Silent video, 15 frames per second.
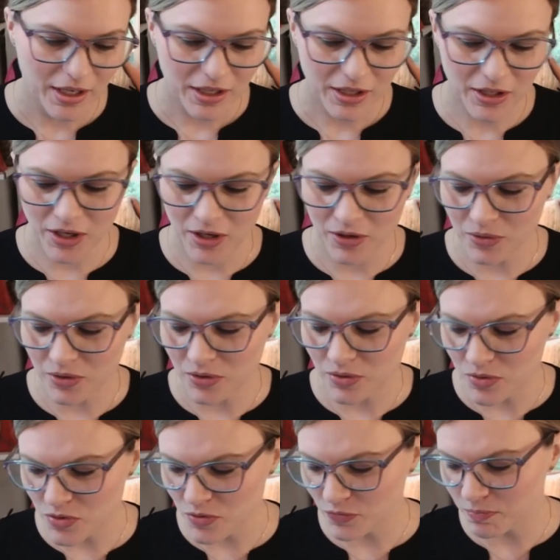
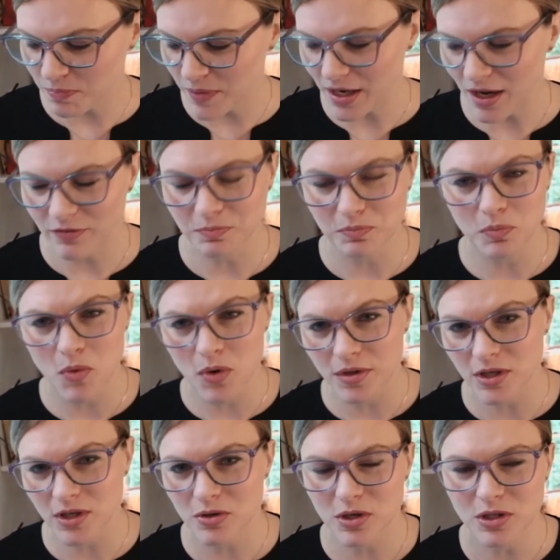You've bit off more
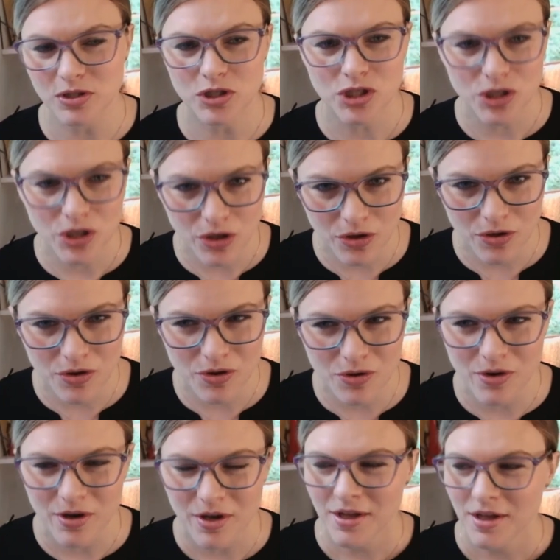than you can
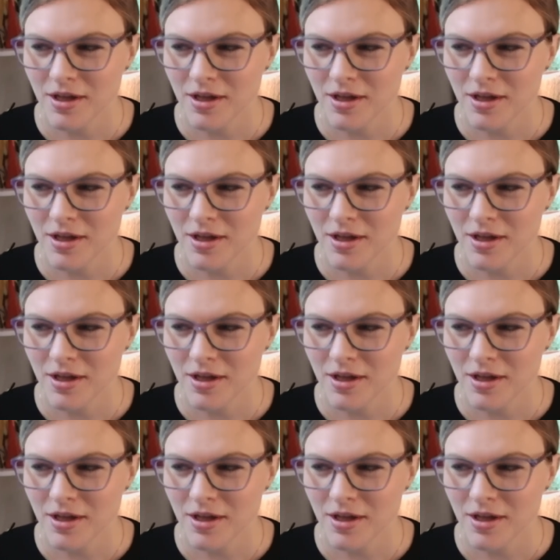chew.